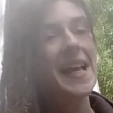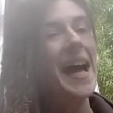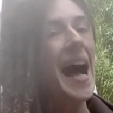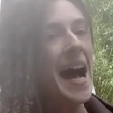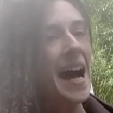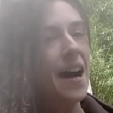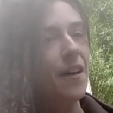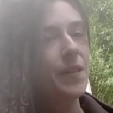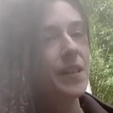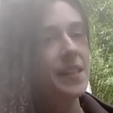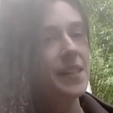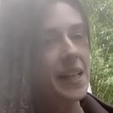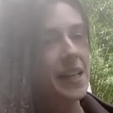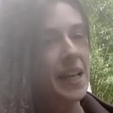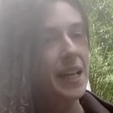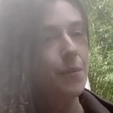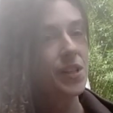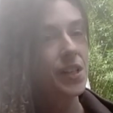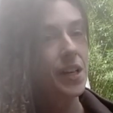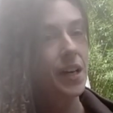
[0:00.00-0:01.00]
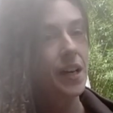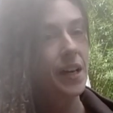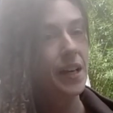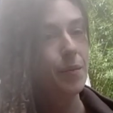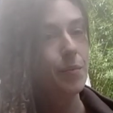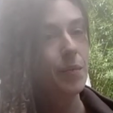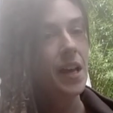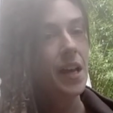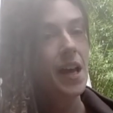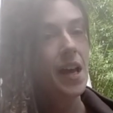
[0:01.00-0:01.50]
at the same
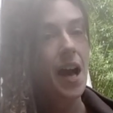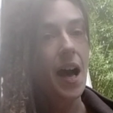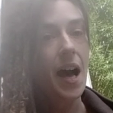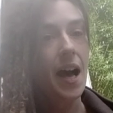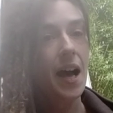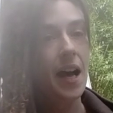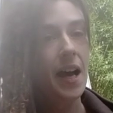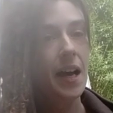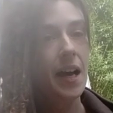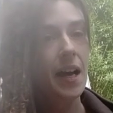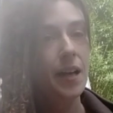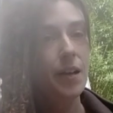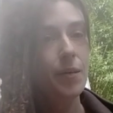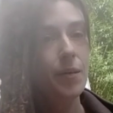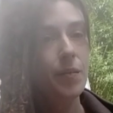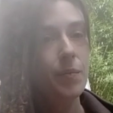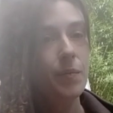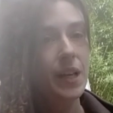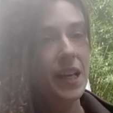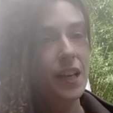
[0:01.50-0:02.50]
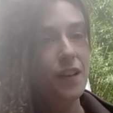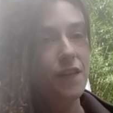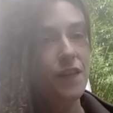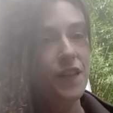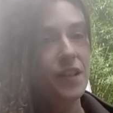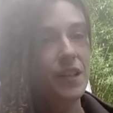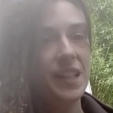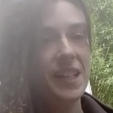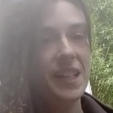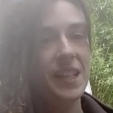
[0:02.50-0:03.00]
time. If
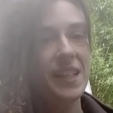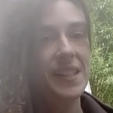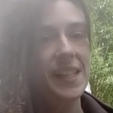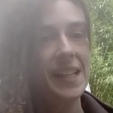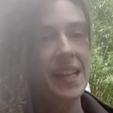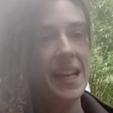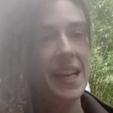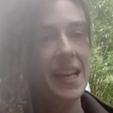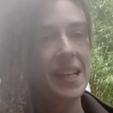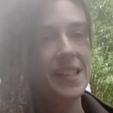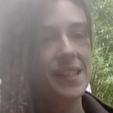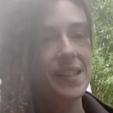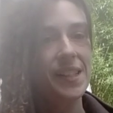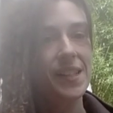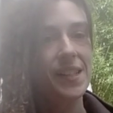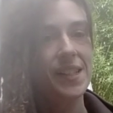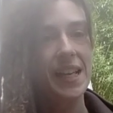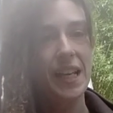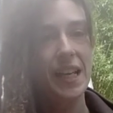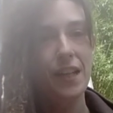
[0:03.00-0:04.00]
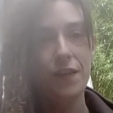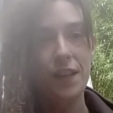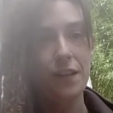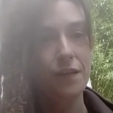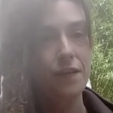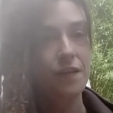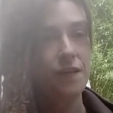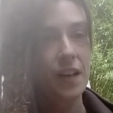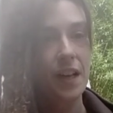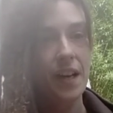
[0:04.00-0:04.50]
you're using it as a saving
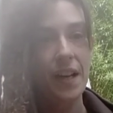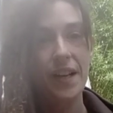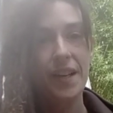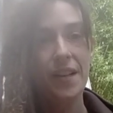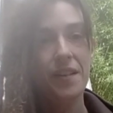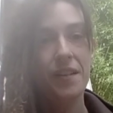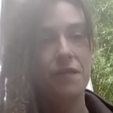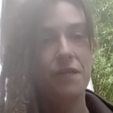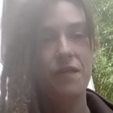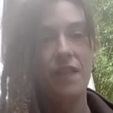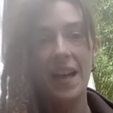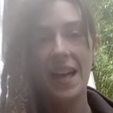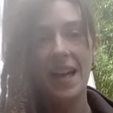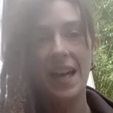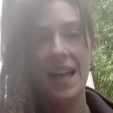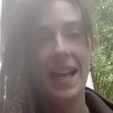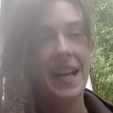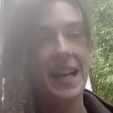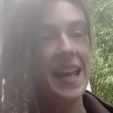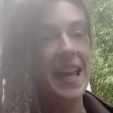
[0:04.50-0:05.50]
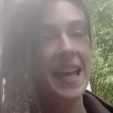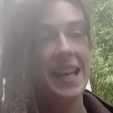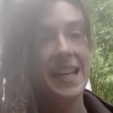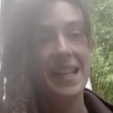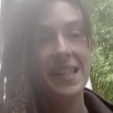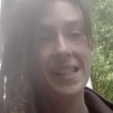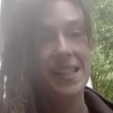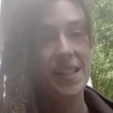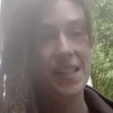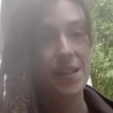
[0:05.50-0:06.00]
throw, then it
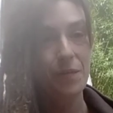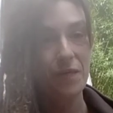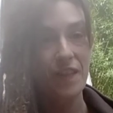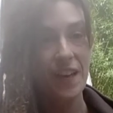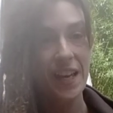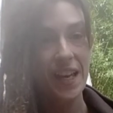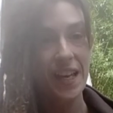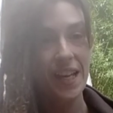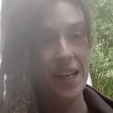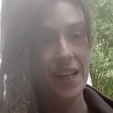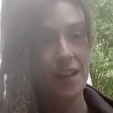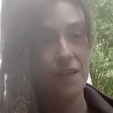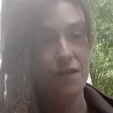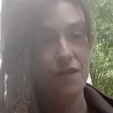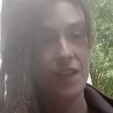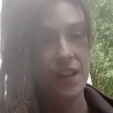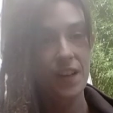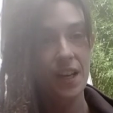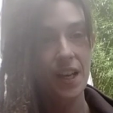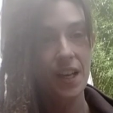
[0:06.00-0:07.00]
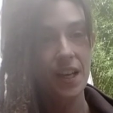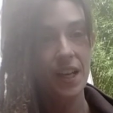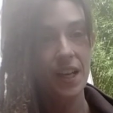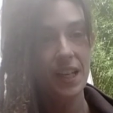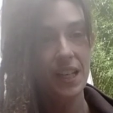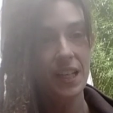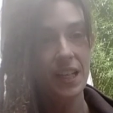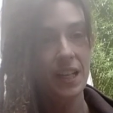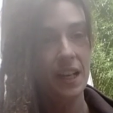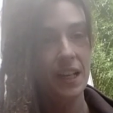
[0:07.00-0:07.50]
is something that,
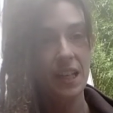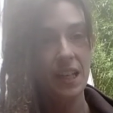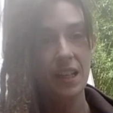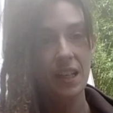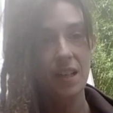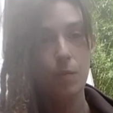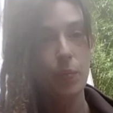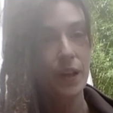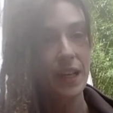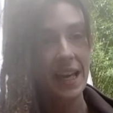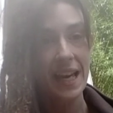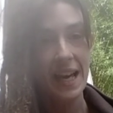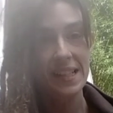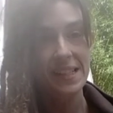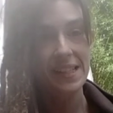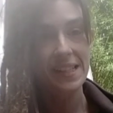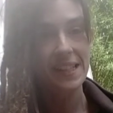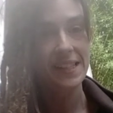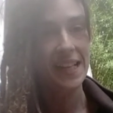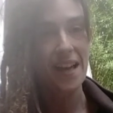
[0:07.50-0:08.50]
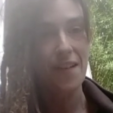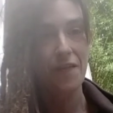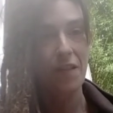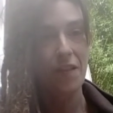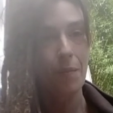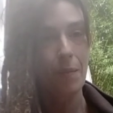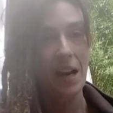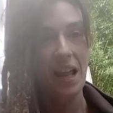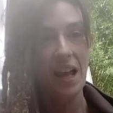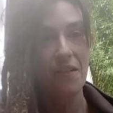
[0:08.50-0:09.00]
you know, you could put your heads together and
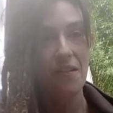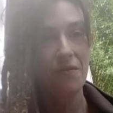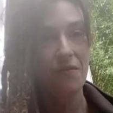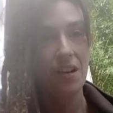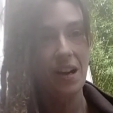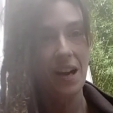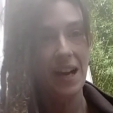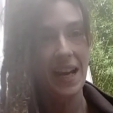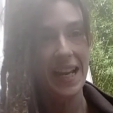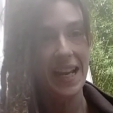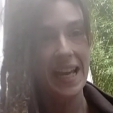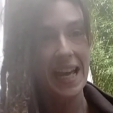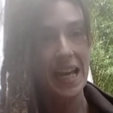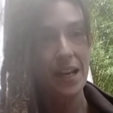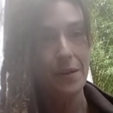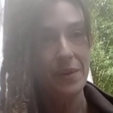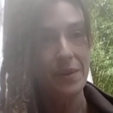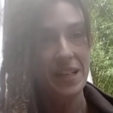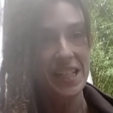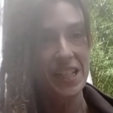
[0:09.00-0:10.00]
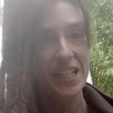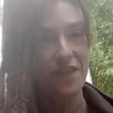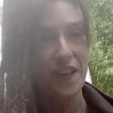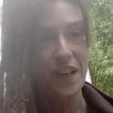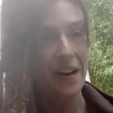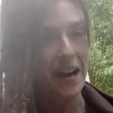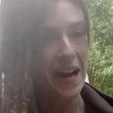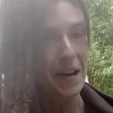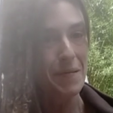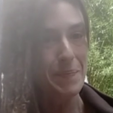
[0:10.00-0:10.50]
be like, right, okay, we need to
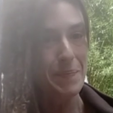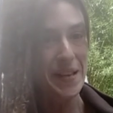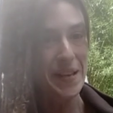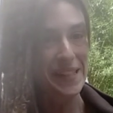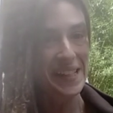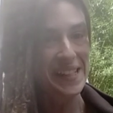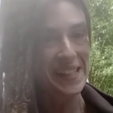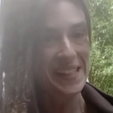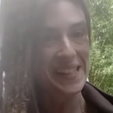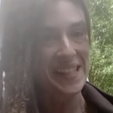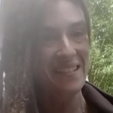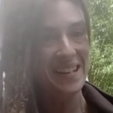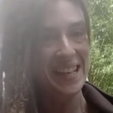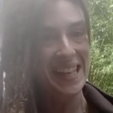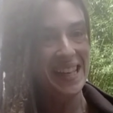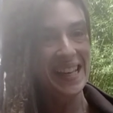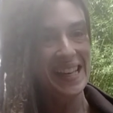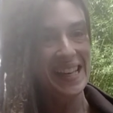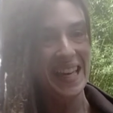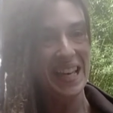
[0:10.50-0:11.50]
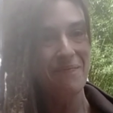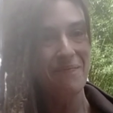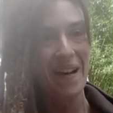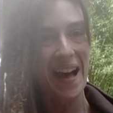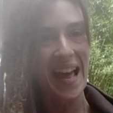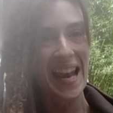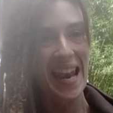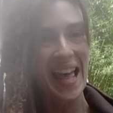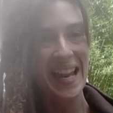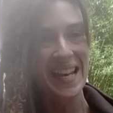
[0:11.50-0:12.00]
figure out a business so we can keep
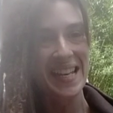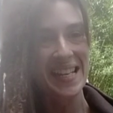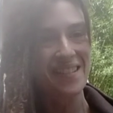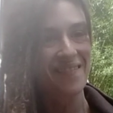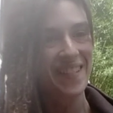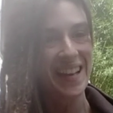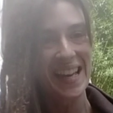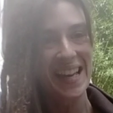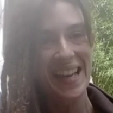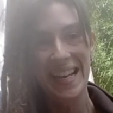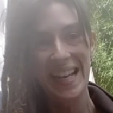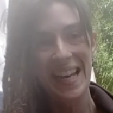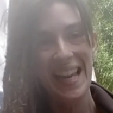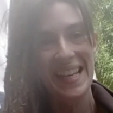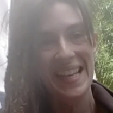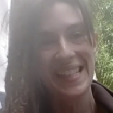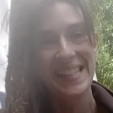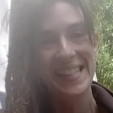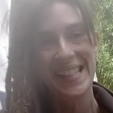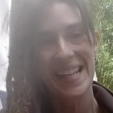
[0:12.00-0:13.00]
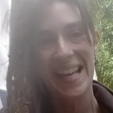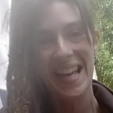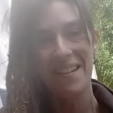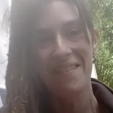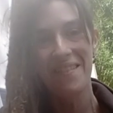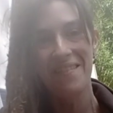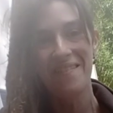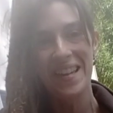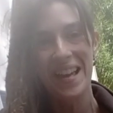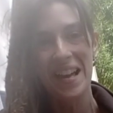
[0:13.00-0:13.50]
our land if they're going to let us stay
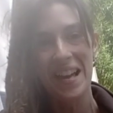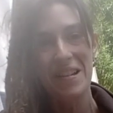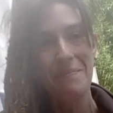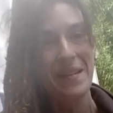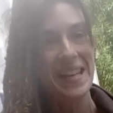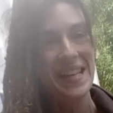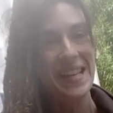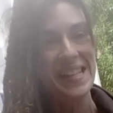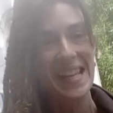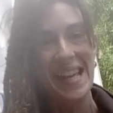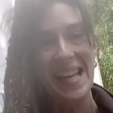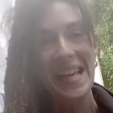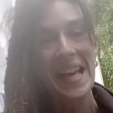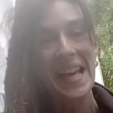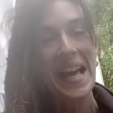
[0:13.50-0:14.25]
with the OPD.